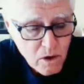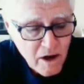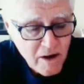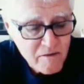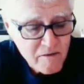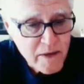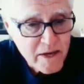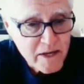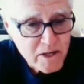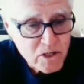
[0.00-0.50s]

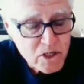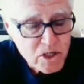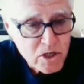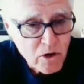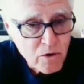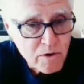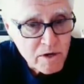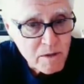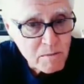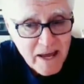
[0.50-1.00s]
made so
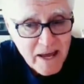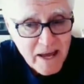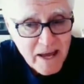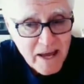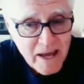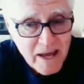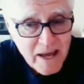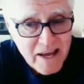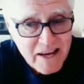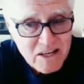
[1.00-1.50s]
many
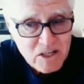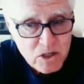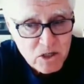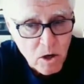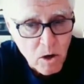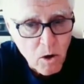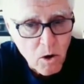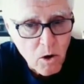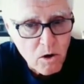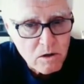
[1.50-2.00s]
mistakes
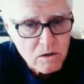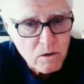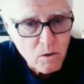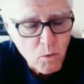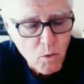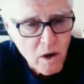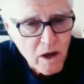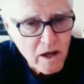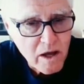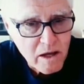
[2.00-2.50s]
along the
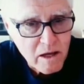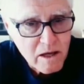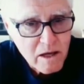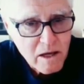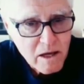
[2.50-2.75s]
way.